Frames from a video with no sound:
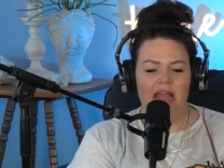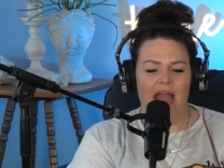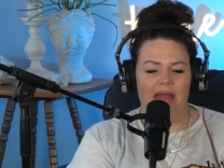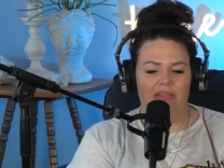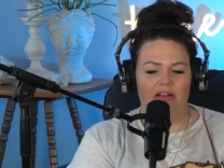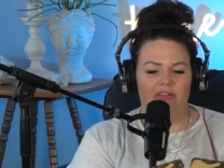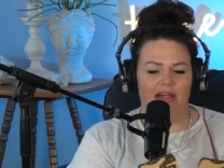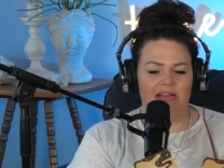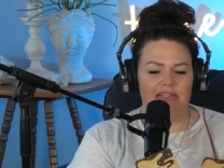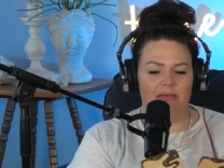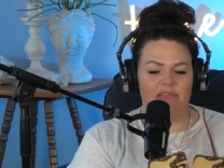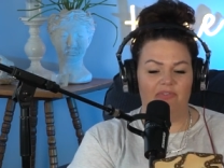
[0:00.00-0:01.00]
And then a lot of
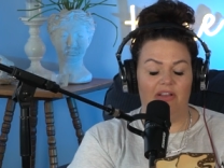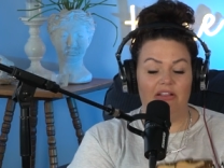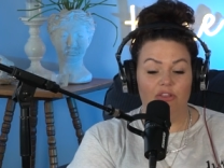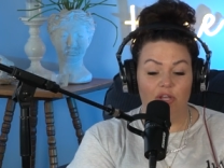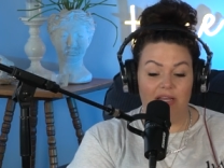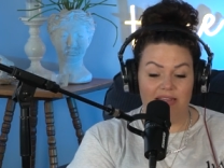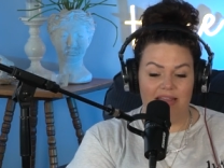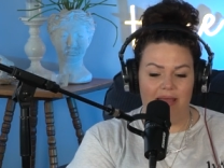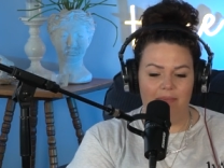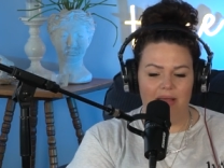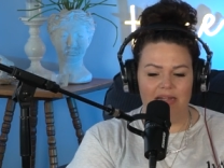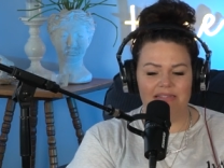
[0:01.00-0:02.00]
times if I look at
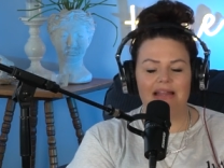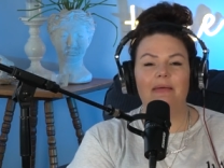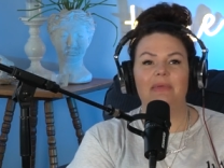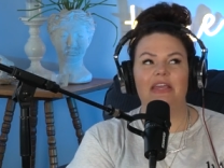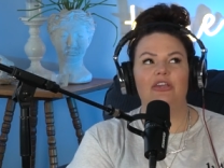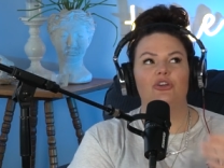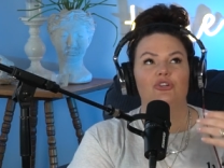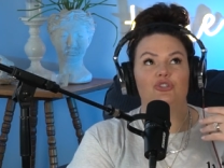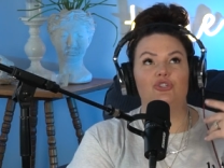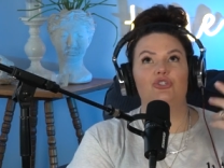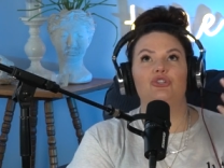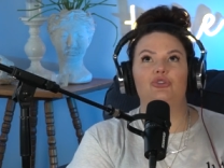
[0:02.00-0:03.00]
them, it's not me
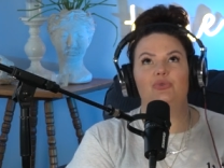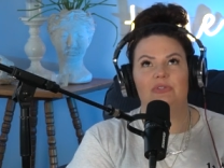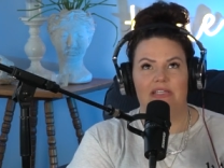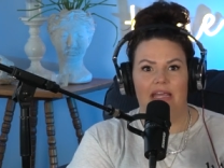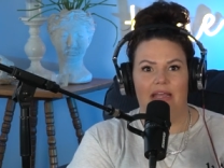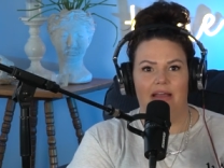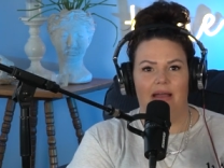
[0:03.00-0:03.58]
choosing.